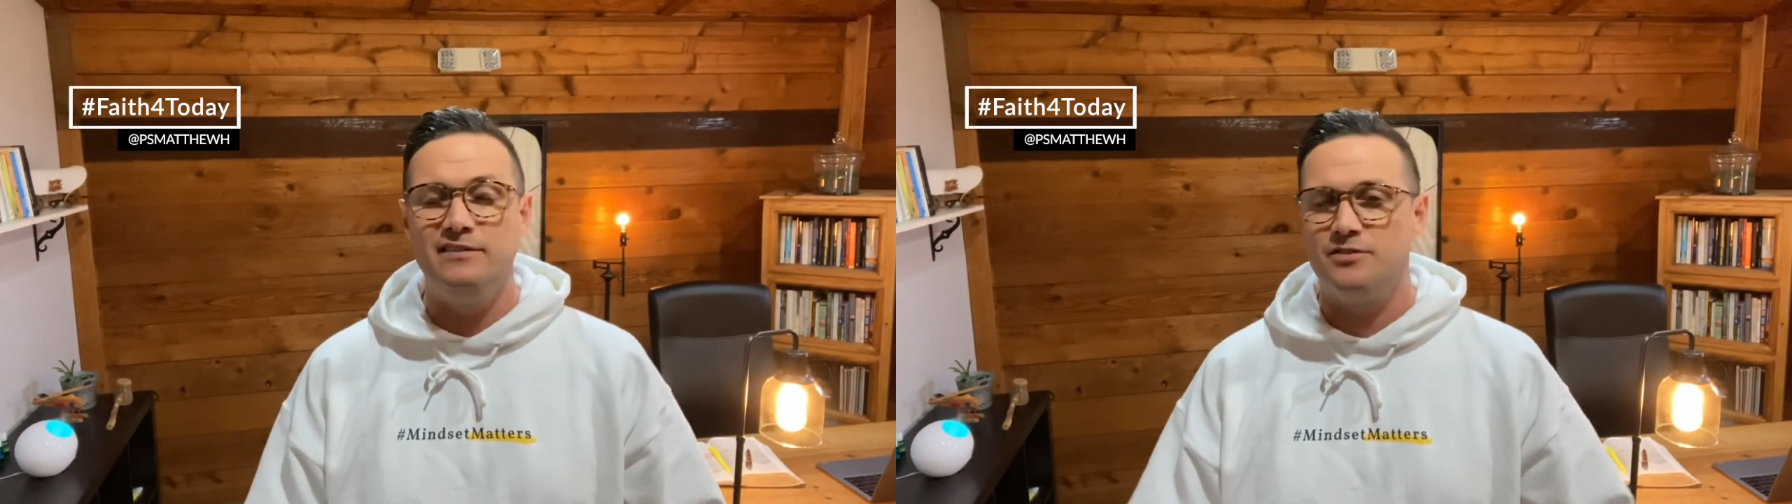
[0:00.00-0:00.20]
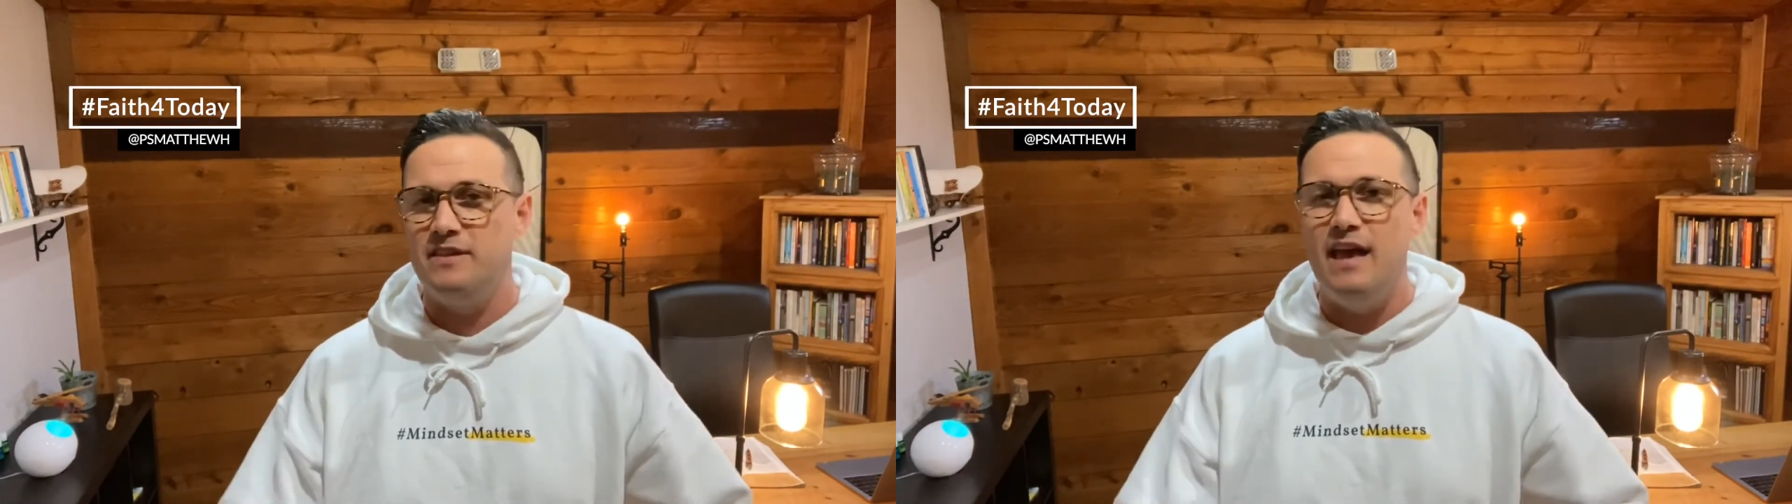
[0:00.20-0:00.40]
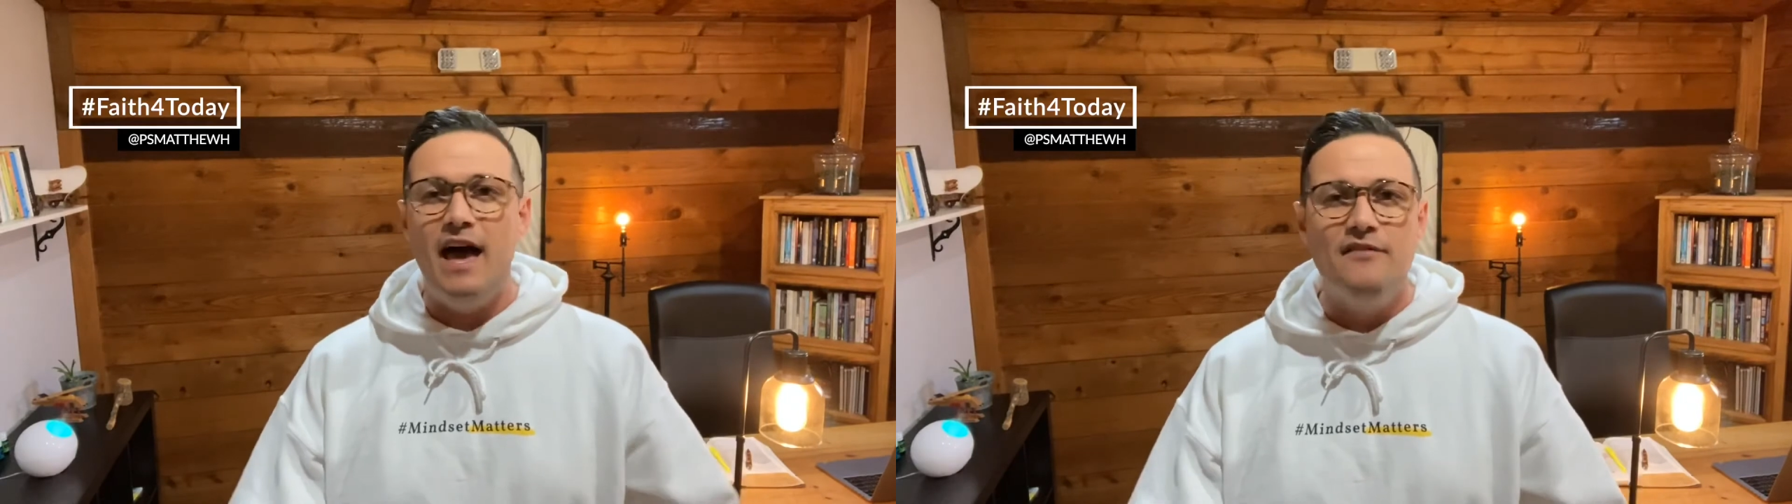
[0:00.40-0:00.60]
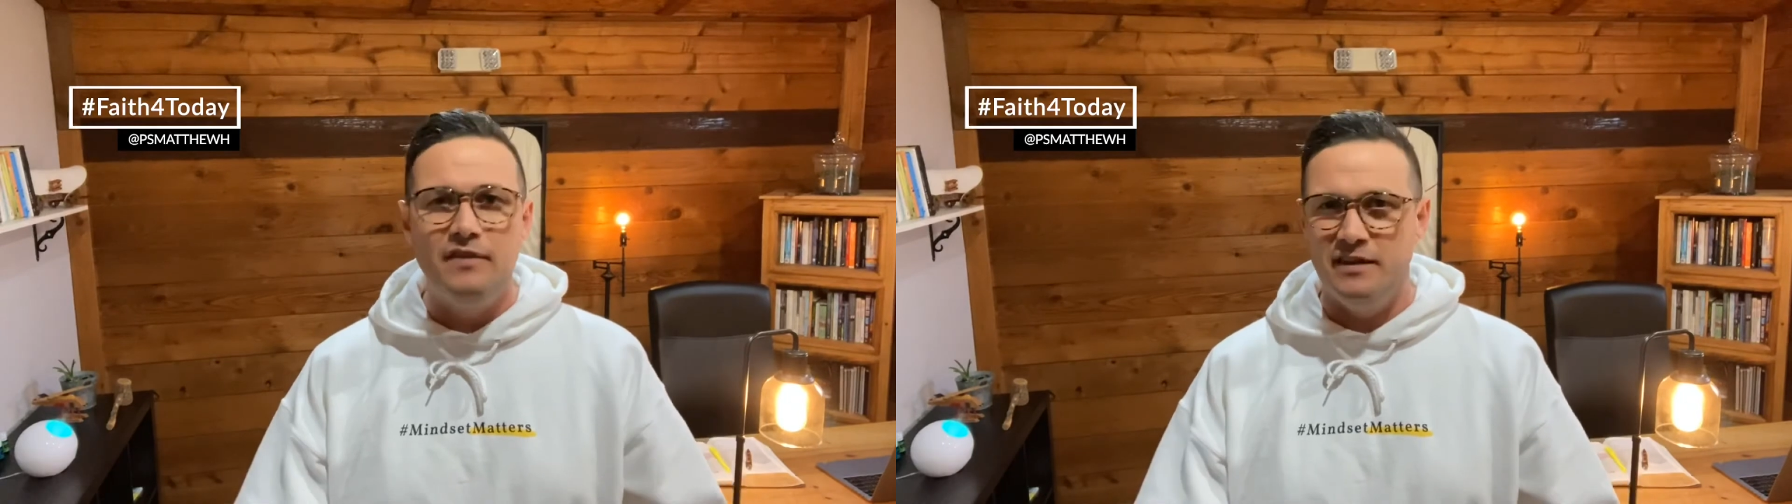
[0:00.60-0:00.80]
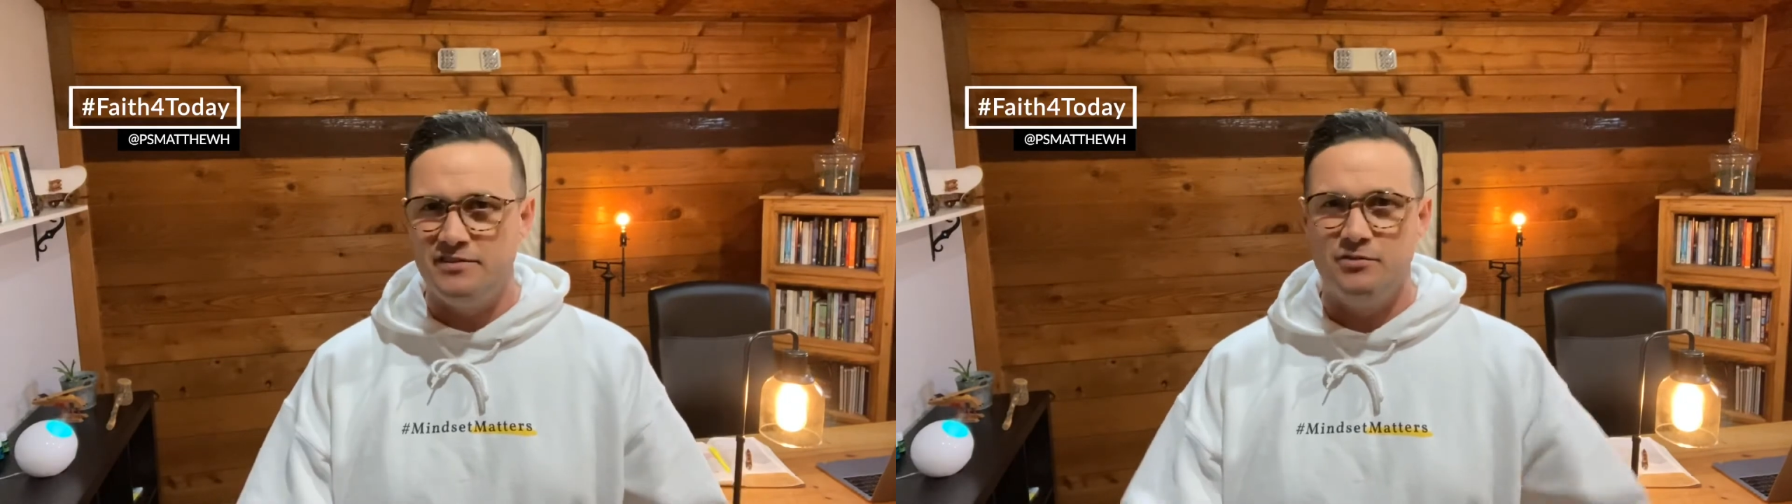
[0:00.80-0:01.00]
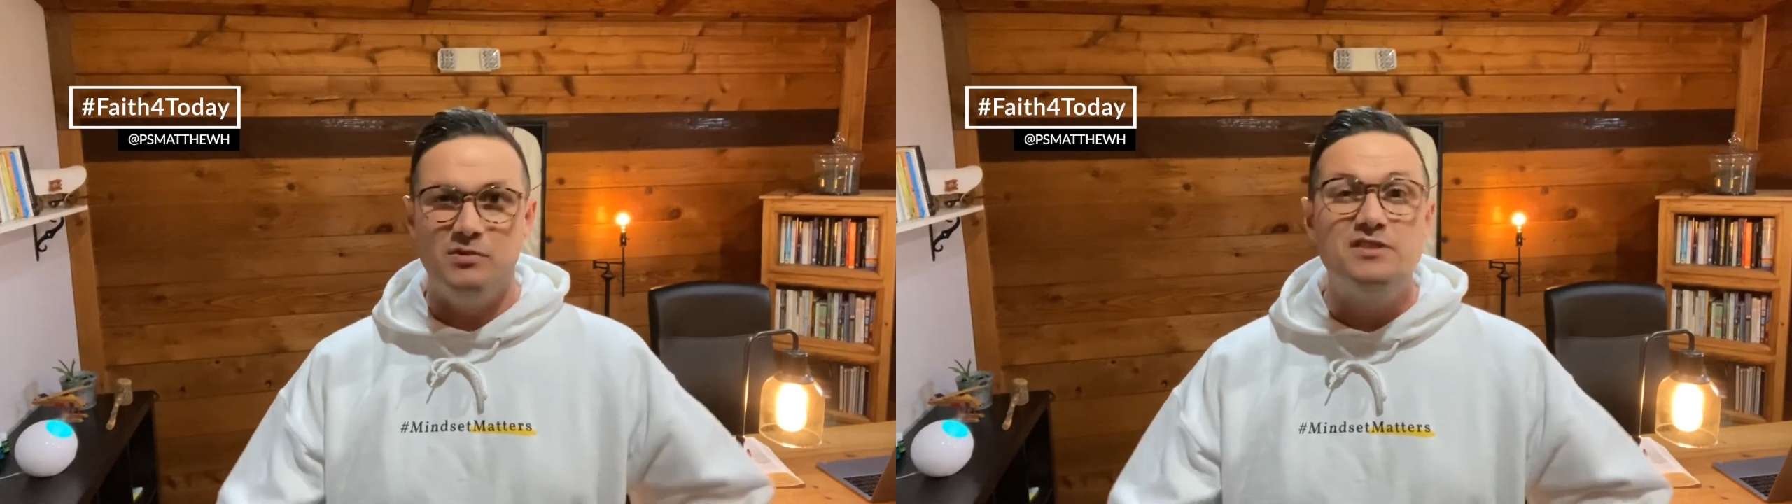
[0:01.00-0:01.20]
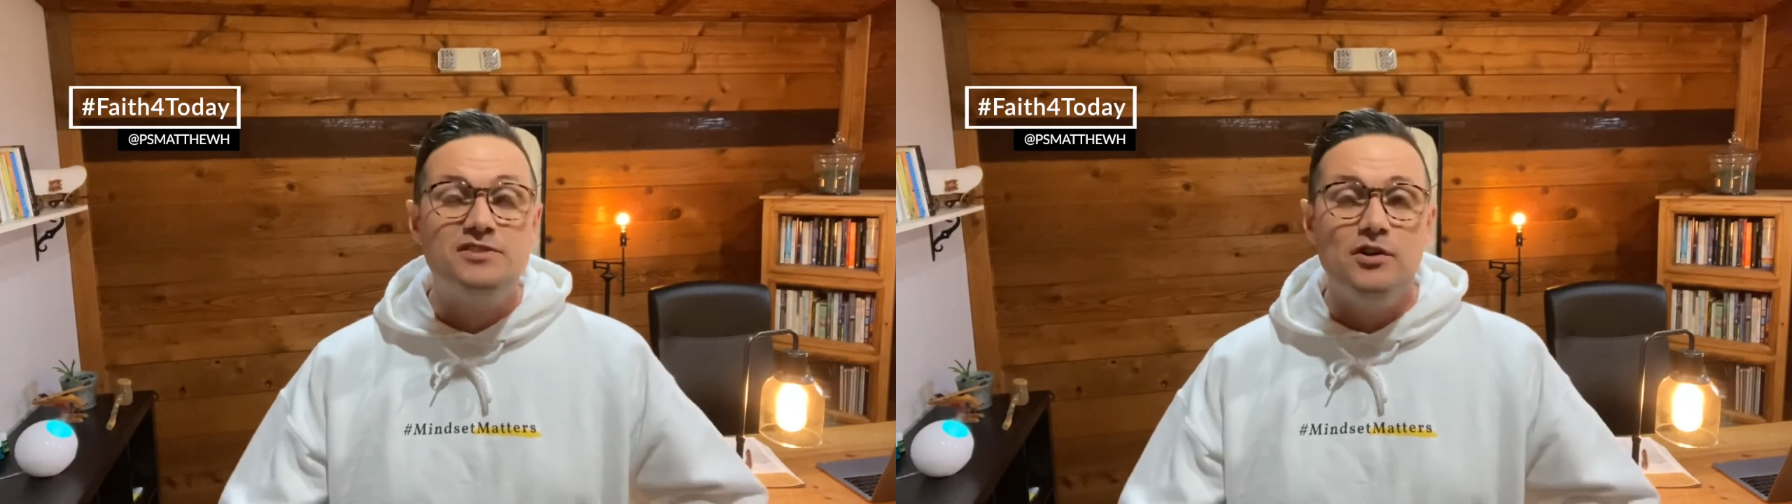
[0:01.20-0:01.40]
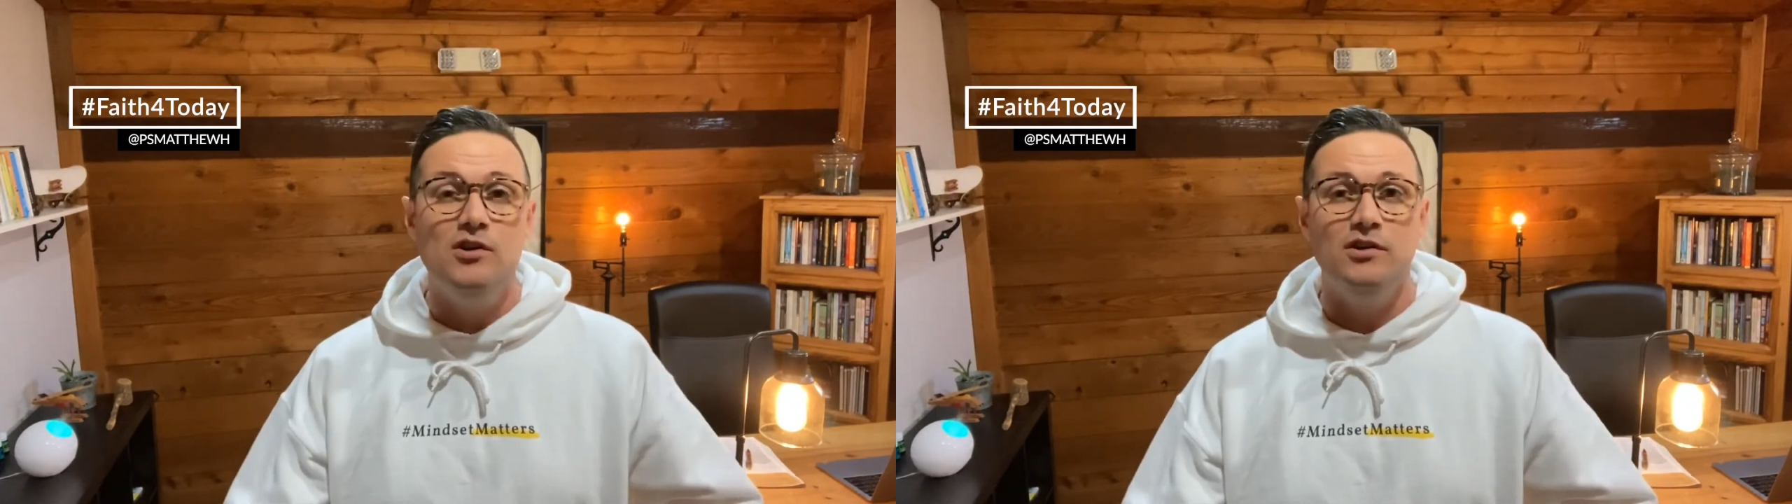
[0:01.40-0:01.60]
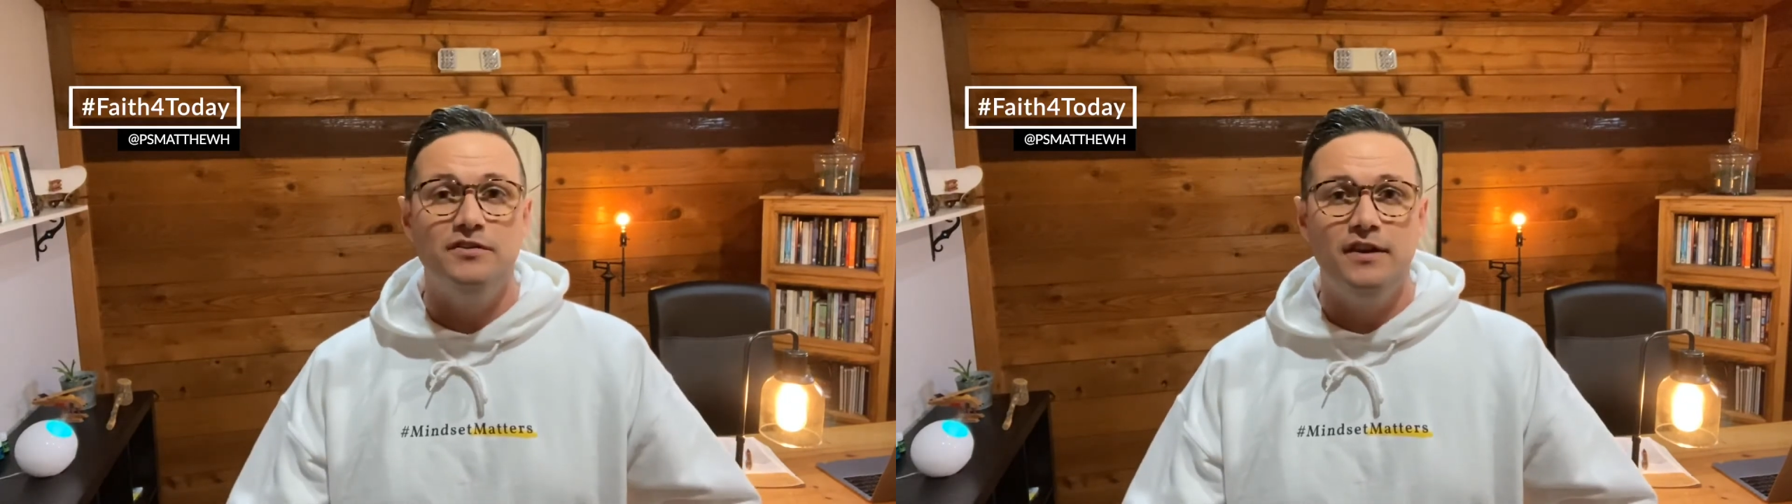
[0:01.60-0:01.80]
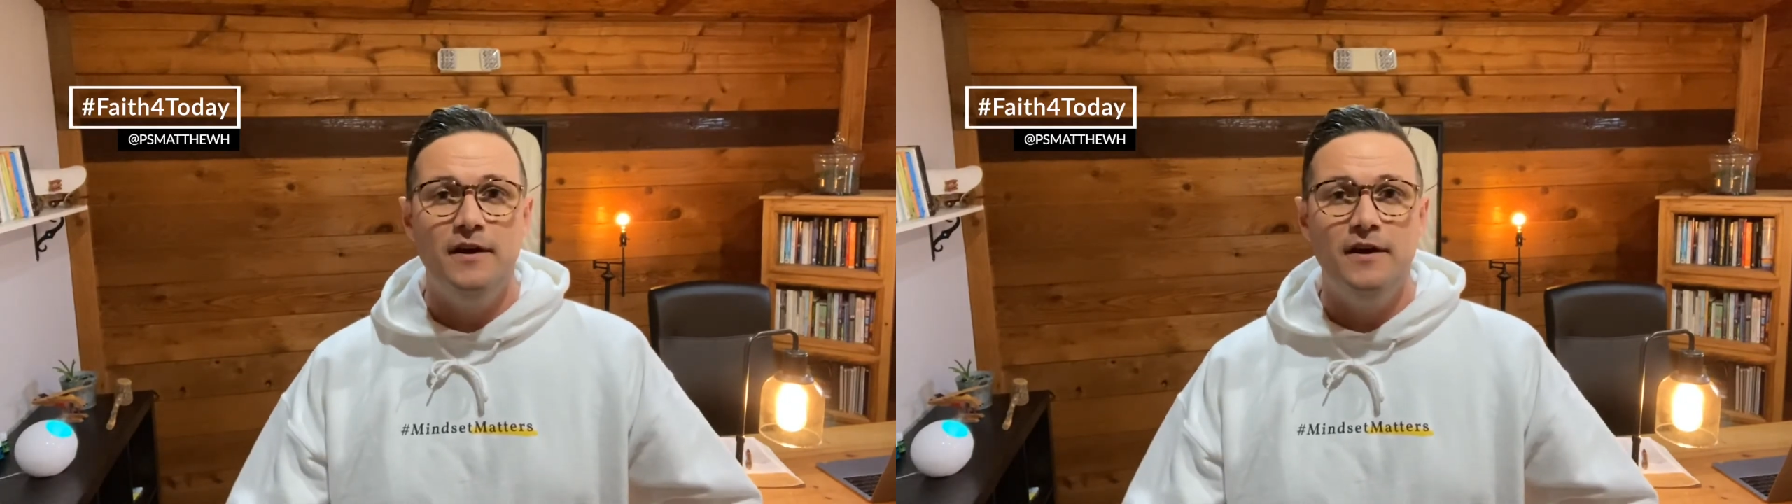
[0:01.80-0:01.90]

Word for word: or the evidence, the result